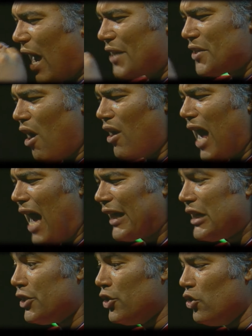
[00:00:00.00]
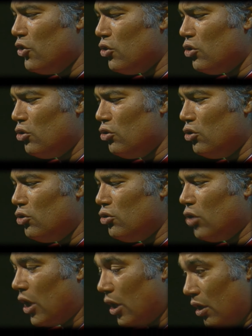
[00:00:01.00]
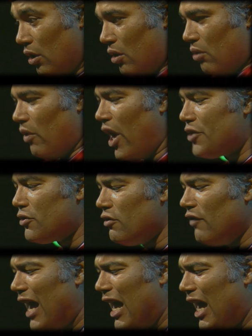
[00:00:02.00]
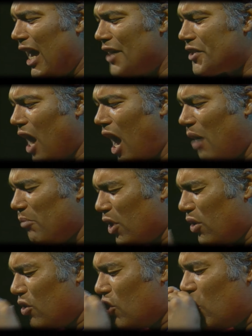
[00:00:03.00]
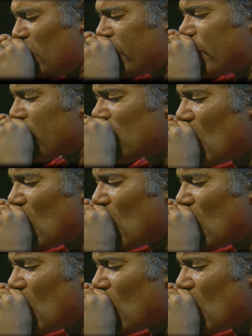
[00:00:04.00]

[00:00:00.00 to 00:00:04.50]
that's all I can do. Reservation blues.